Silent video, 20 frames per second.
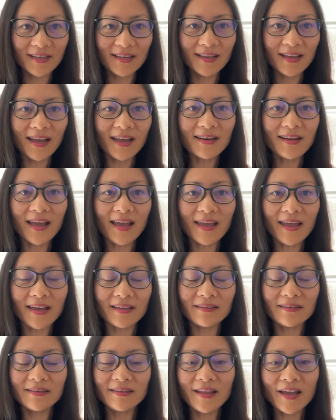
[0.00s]
and I had
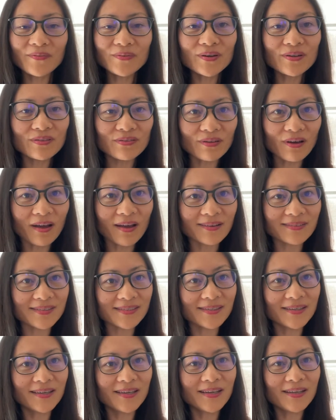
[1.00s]
never thought
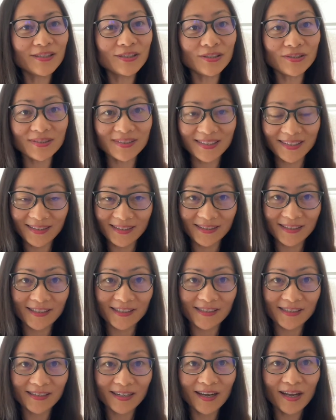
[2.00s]
to teach
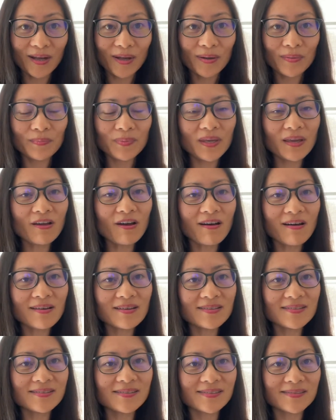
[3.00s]

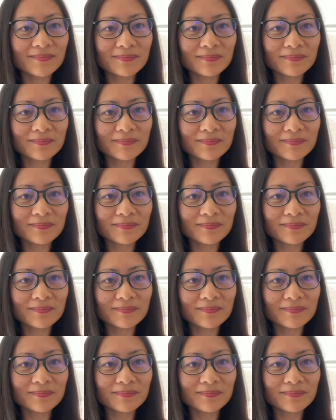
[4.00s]
because